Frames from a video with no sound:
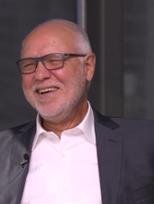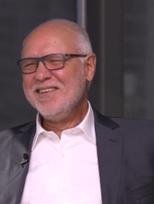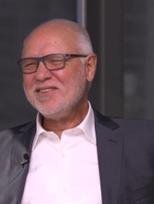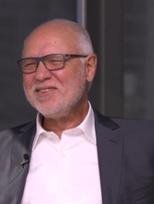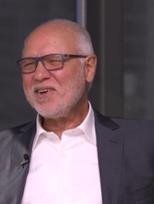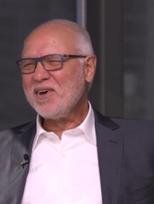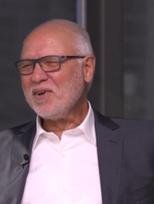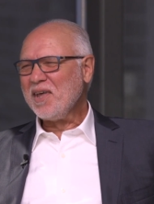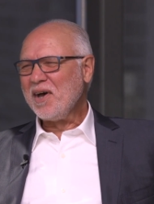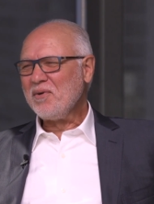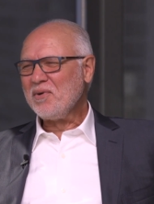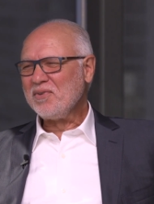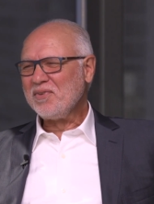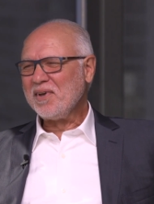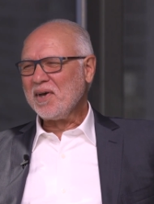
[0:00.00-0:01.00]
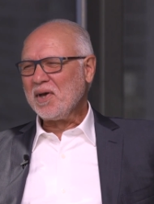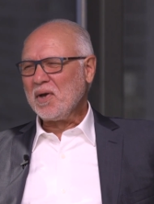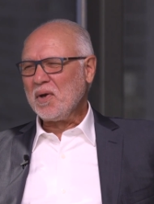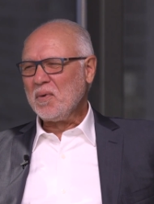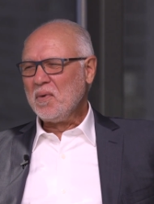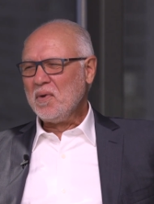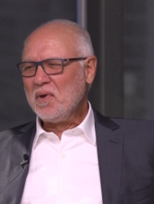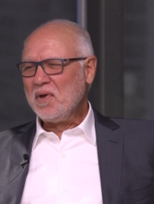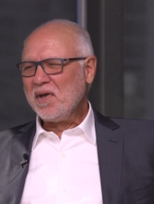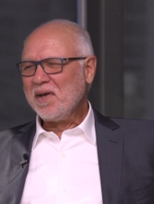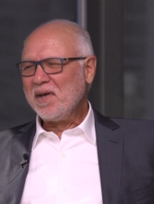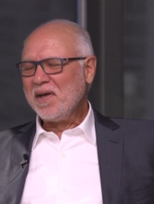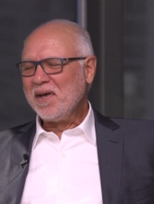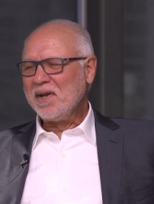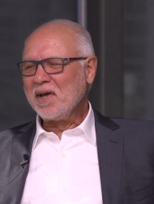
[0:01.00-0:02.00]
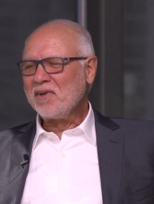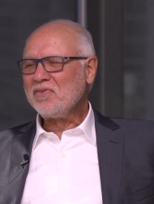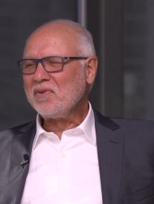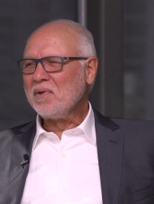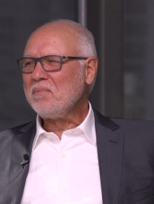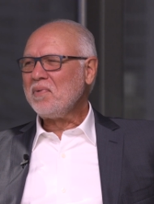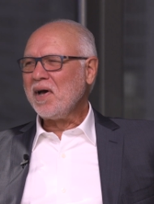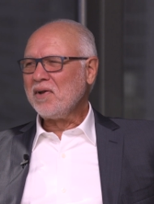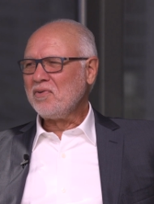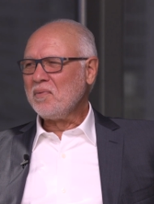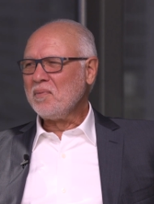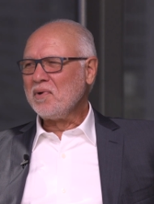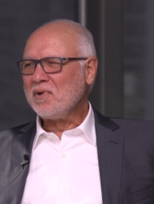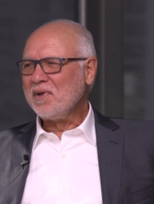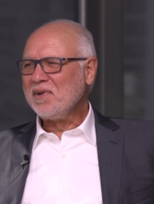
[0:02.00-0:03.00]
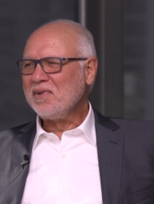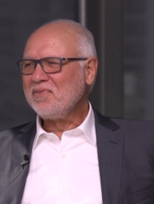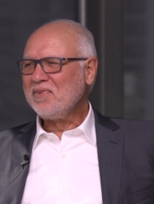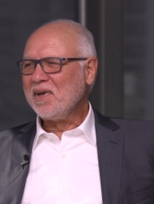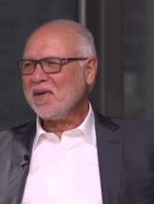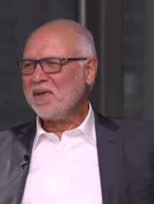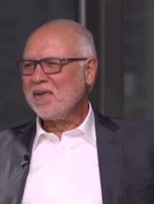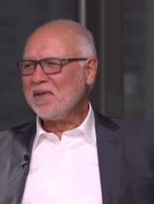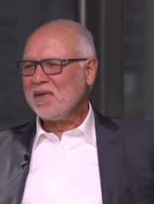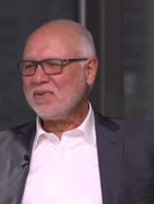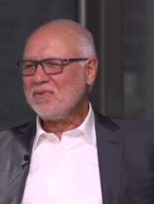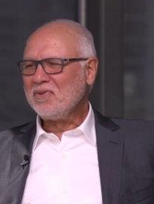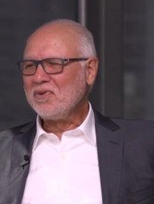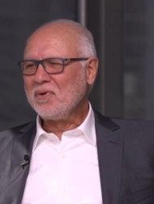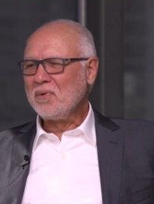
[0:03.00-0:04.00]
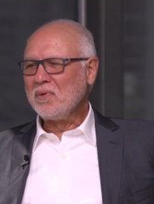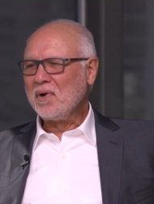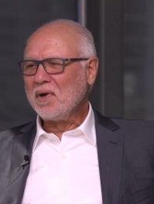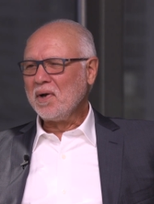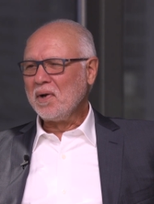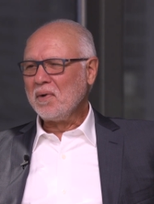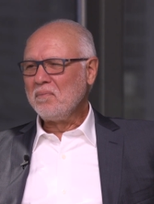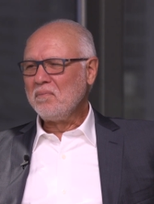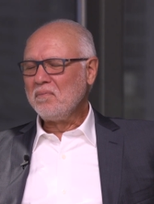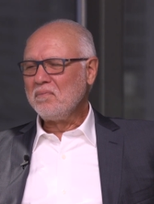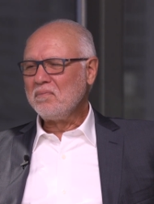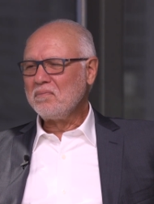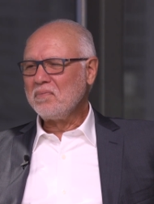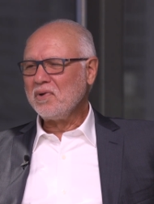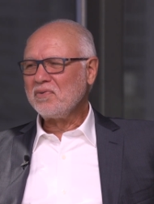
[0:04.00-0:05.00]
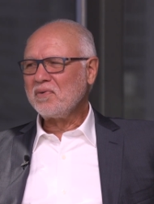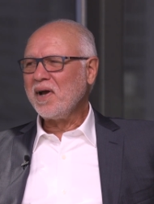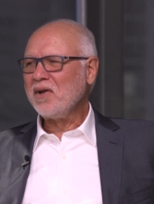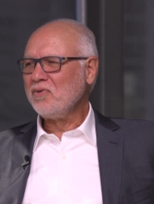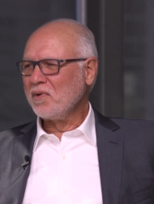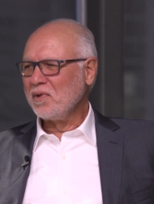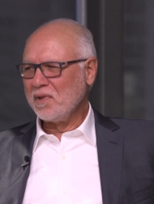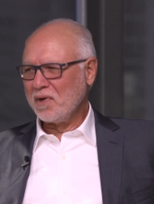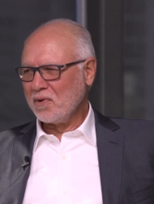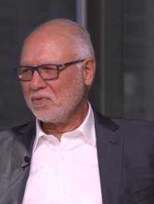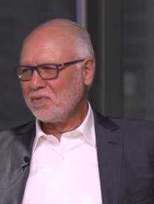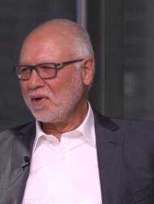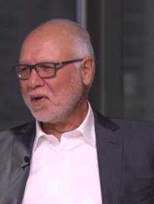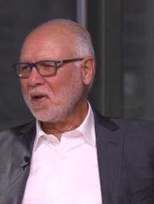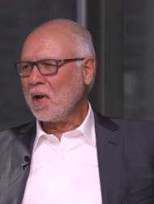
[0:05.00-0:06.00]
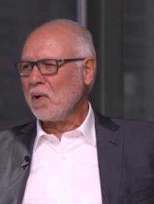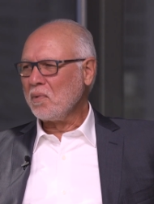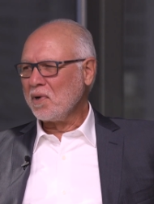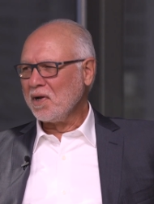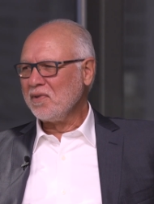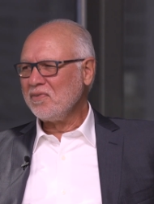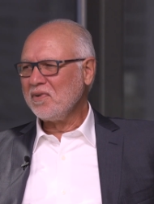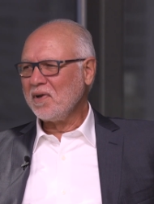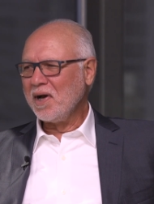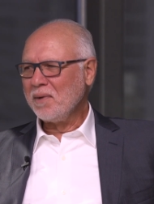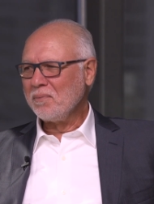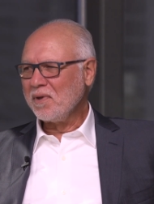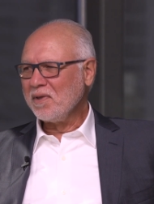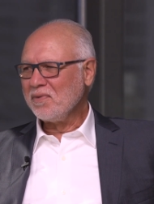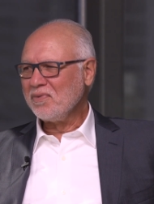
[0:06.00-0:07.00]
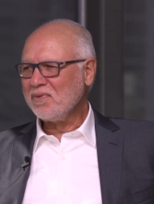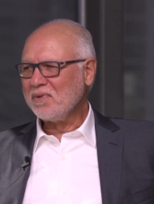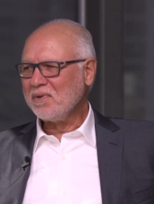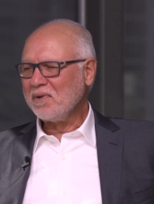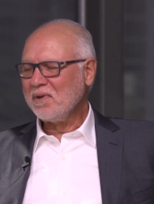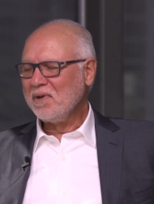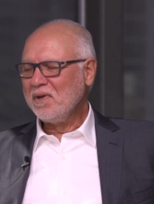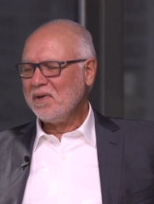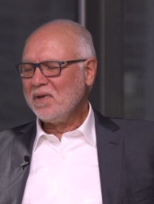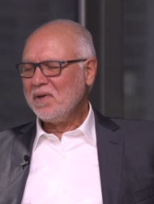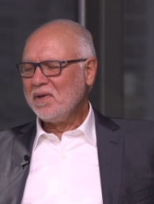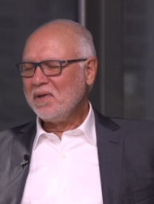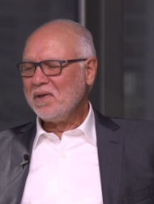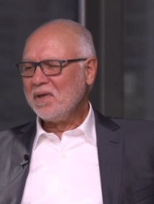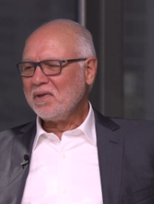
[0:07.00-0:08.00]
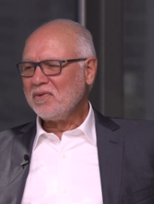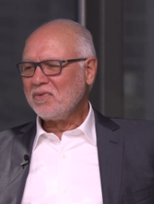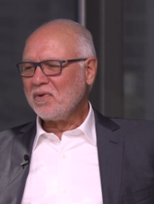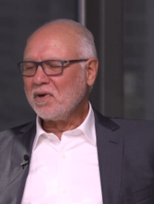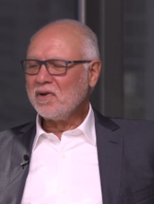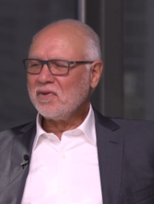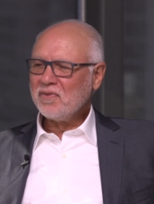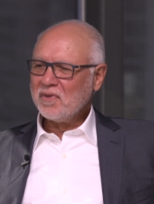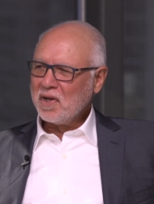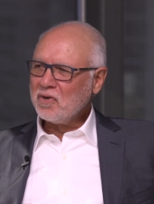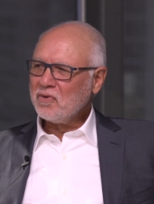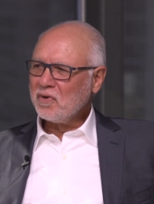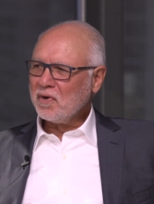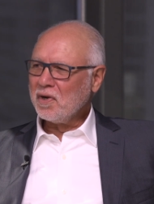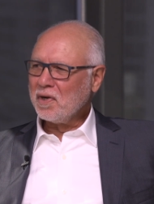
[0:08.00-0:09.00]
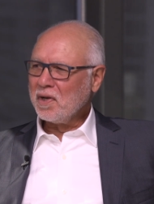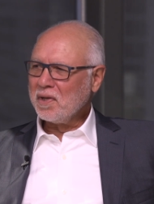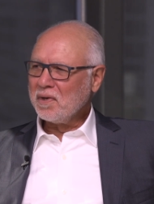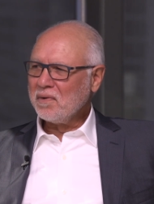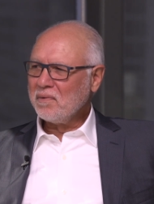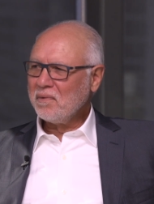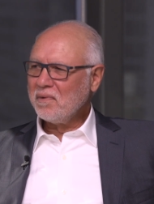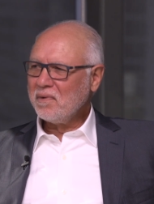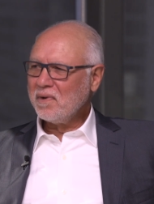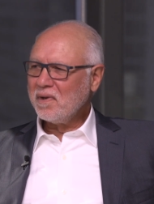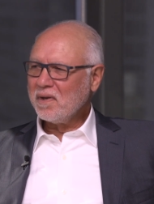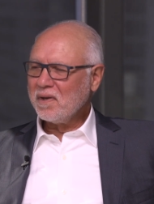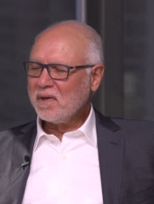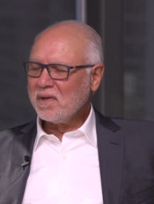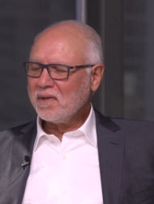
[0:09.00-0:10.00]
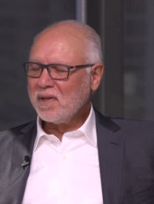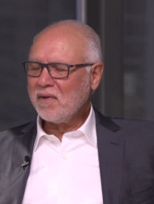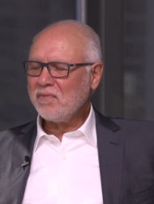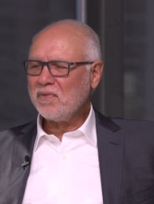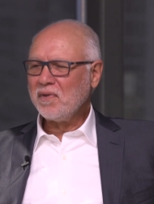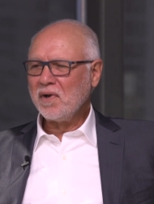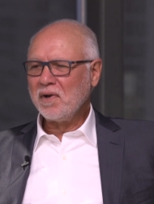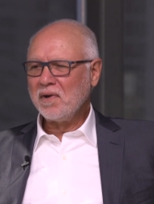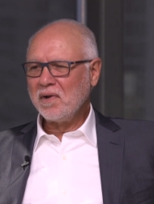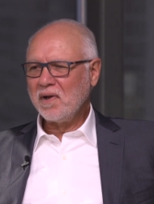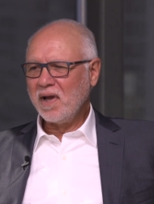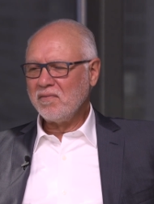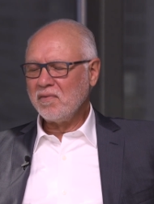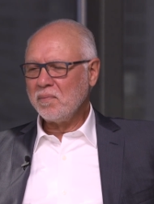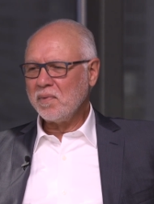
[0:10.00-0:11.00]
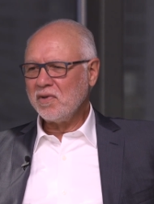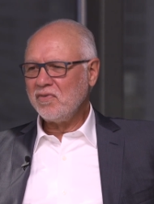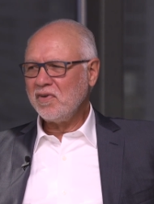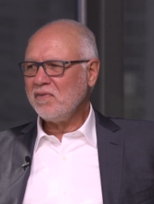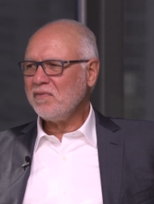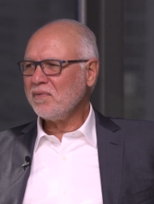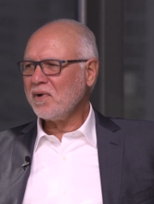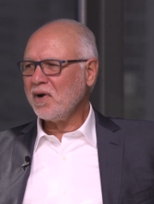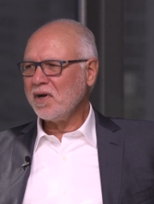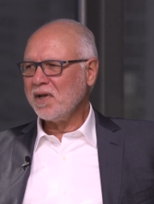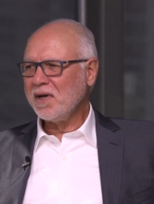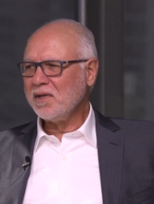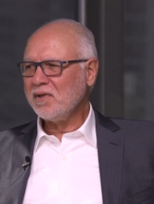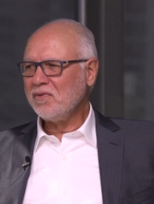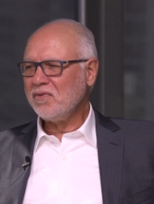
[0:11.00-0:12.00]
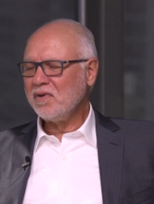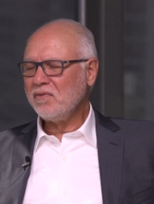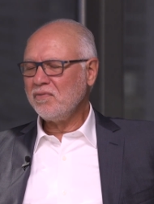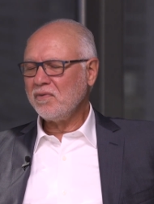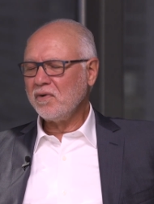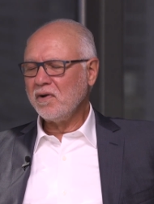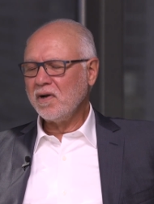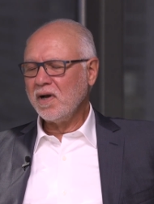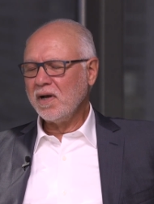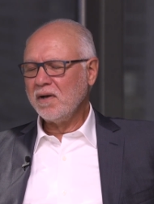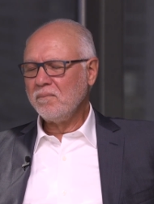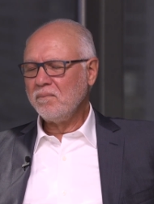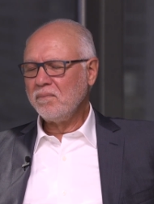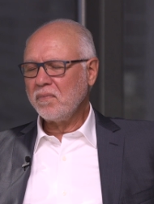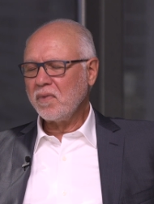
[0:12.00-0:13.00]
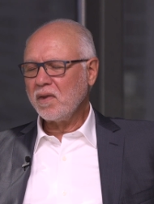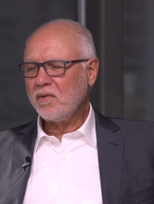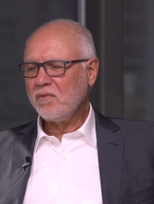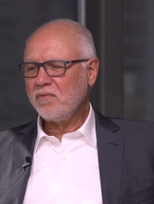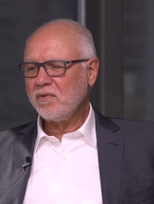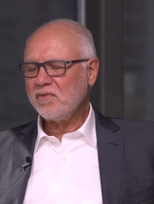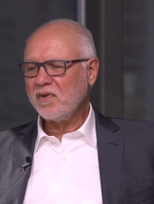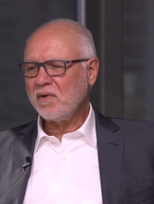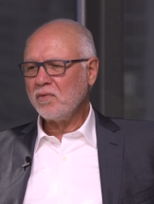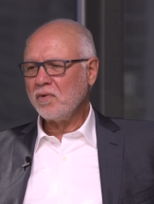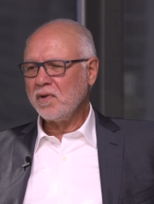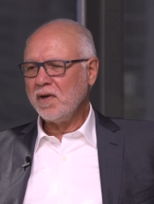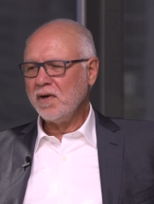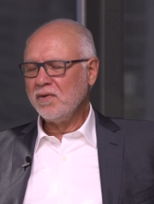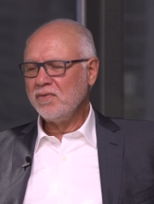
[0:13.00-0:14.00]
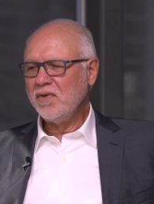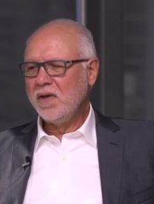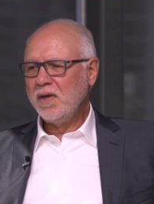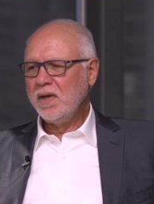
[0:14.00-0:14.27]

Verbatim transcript: so that was a, an excellent patrimony to take into uh, postgraduate clinical training. I went on to Hopkins and started as an intern and uh, left there having been chief of cardiology for, um, for several years